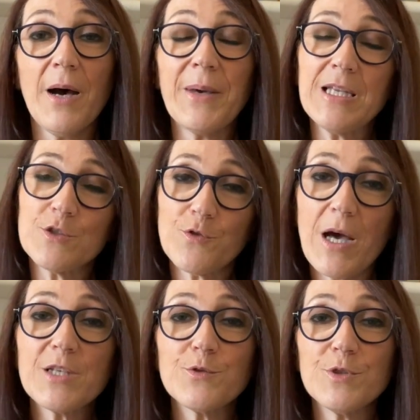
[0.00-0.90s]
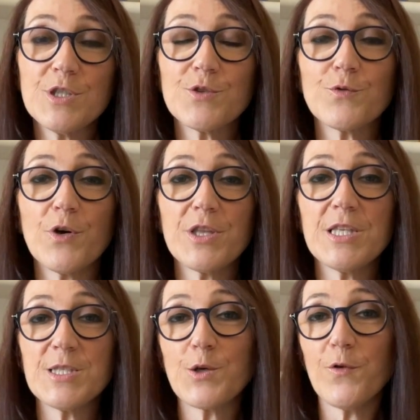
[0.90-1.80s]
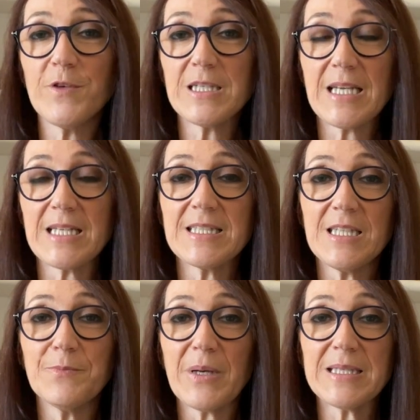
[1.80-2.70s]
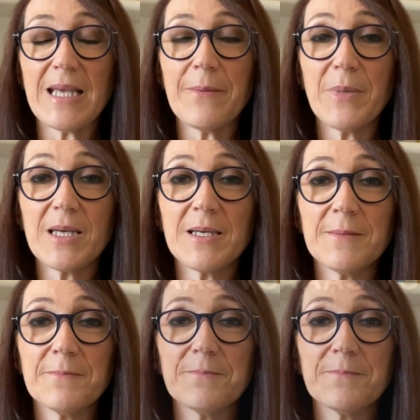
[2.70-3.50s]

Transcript: and try to destroy this COVID 19 pandemic.